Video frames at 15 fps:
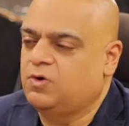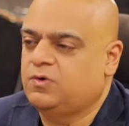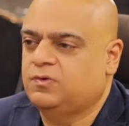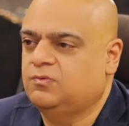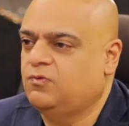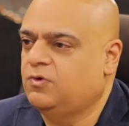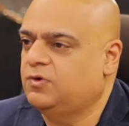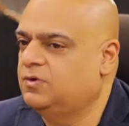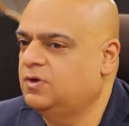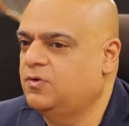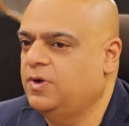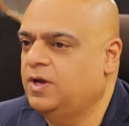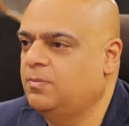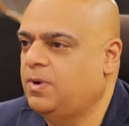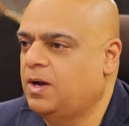What's what's the
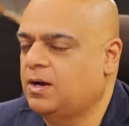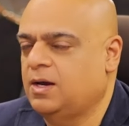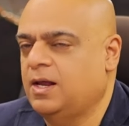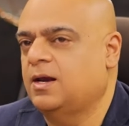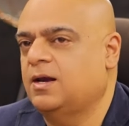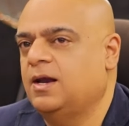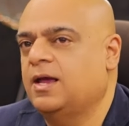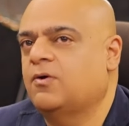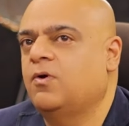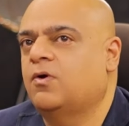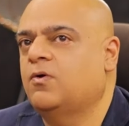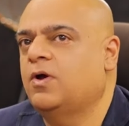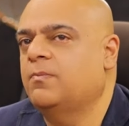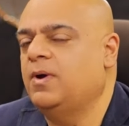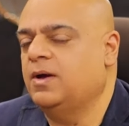quick buck? Like or like
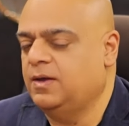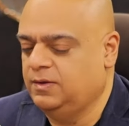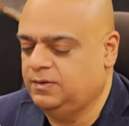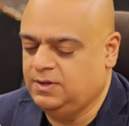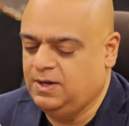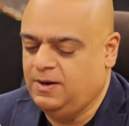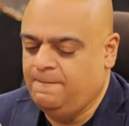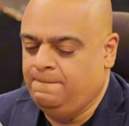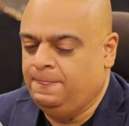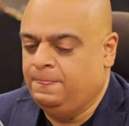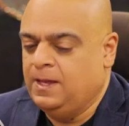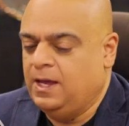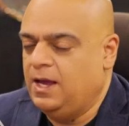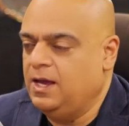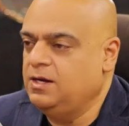quick quick buck is
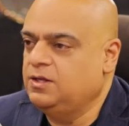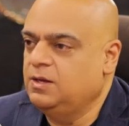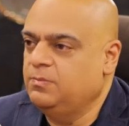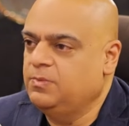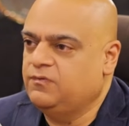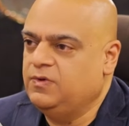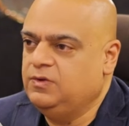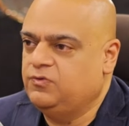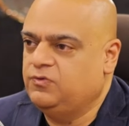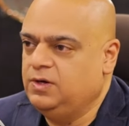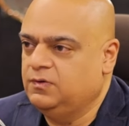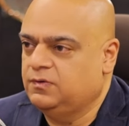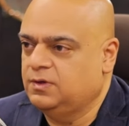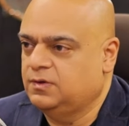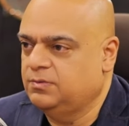see, anything between three
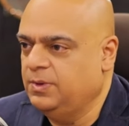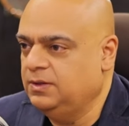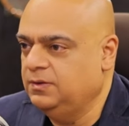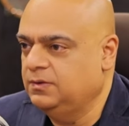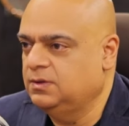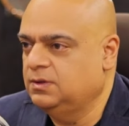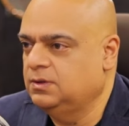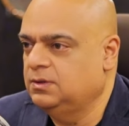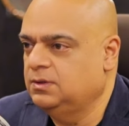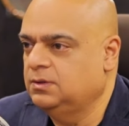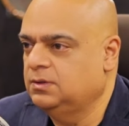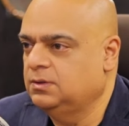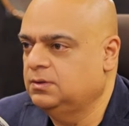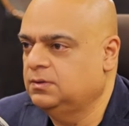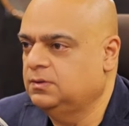to six months.
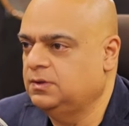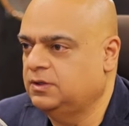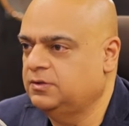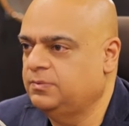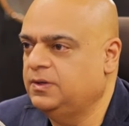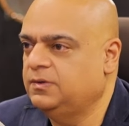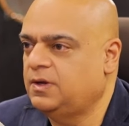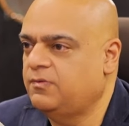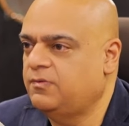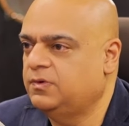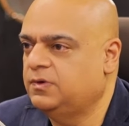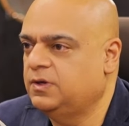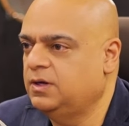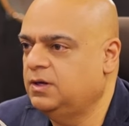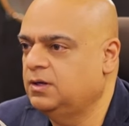Six months, I would
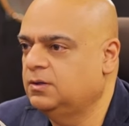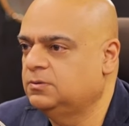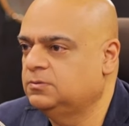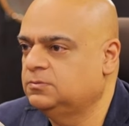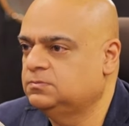say. Yes,